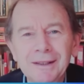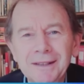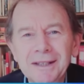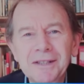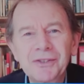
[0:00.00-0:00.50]

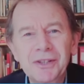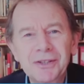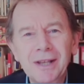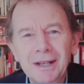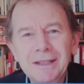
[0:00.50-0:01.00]
the
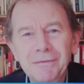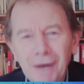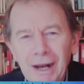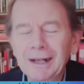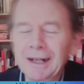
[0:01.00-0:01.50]
Society
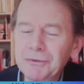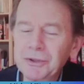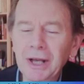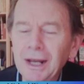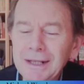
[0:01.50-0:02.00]
for
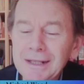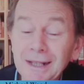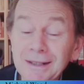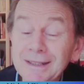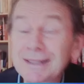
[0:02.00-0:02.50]
Anglo-Chinese
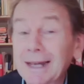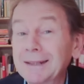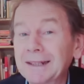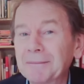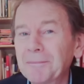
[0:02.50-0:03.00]

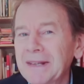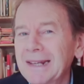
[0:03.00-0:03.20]
Understanding.